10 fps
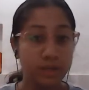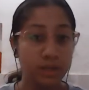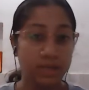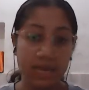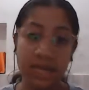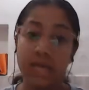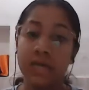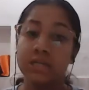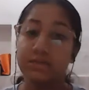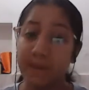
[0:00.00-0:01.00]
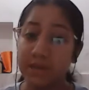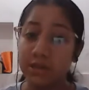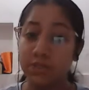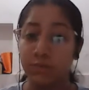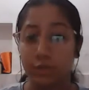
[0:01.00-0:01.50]
the
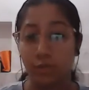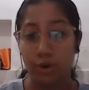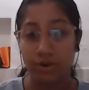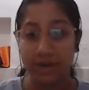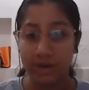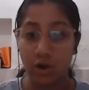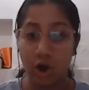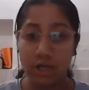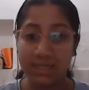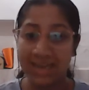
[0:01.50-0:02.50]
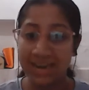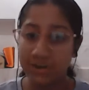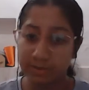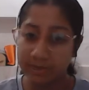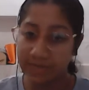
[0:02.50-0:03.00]
speakers for the moderated caucus get
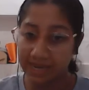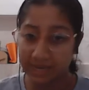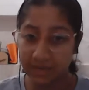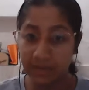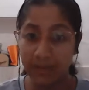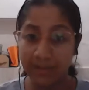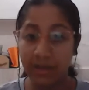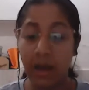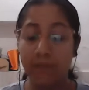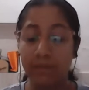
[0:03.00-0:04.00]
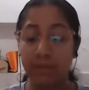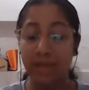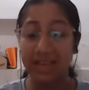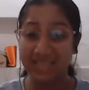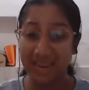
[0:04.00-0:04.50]

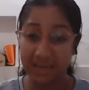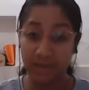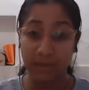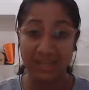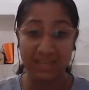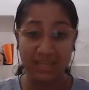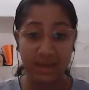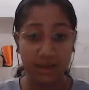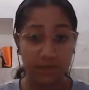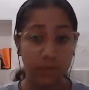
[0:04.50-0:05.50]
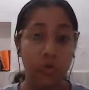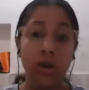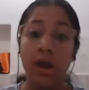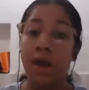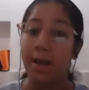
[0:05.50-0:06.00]
get selected by the executive board
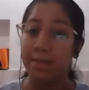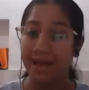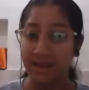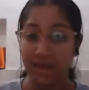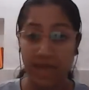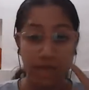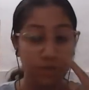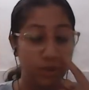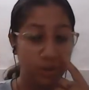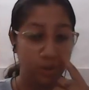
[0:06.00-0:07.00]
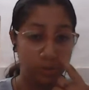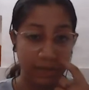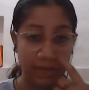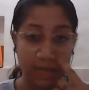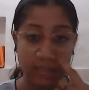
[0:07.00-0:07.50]
by again showing your
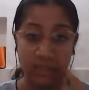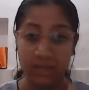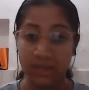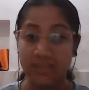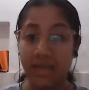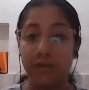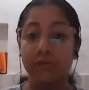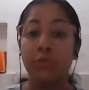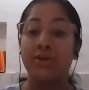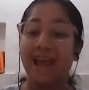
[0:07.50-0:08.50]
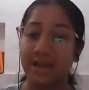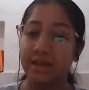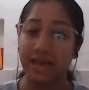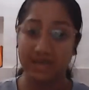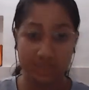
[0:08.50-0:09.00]
placards, and the executive board
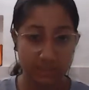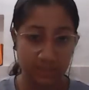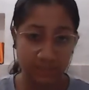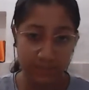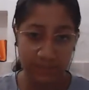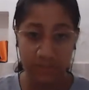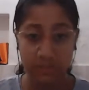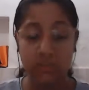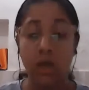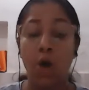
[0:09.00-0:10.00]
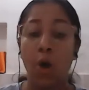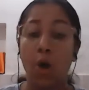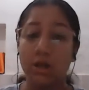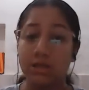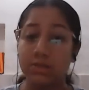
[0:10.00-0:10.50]
recognizes the speakers.
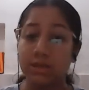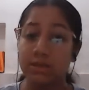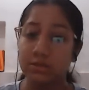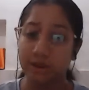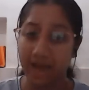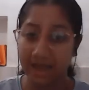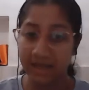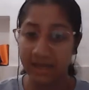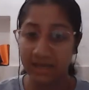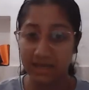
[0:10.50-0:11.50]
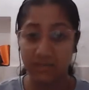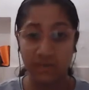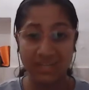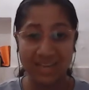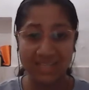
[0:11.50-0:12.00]
All the speakers were recognized
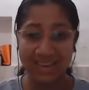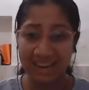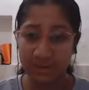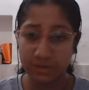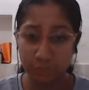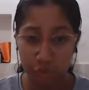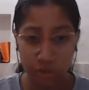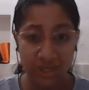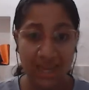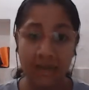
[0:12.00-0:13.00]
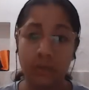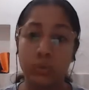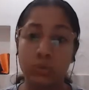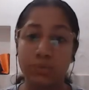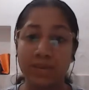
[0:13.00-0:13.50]
for that selective motion get to
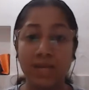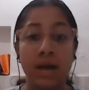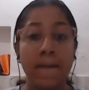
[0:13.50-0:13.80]
speak